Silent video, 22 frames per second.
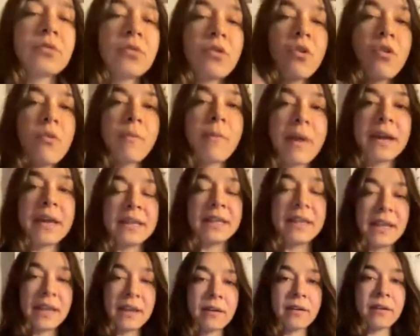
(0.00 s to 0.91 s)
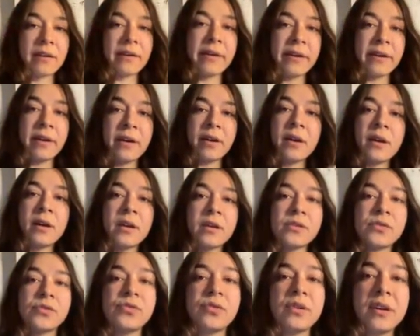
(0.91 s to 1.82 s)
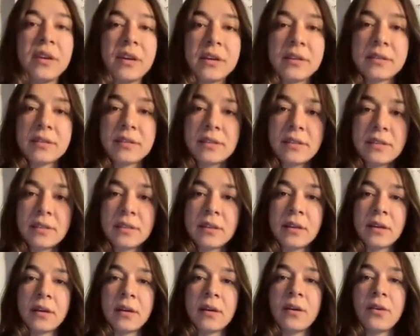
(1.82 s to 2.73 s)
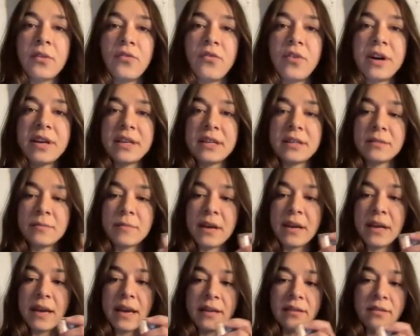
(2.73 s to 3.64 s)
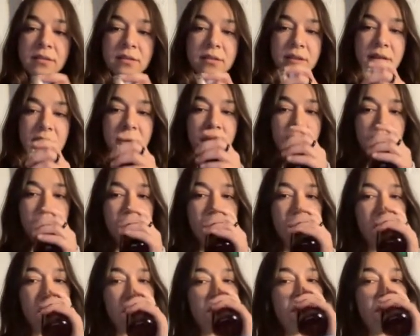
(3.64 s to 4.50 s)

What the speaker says: So, my dear students, what is my answer?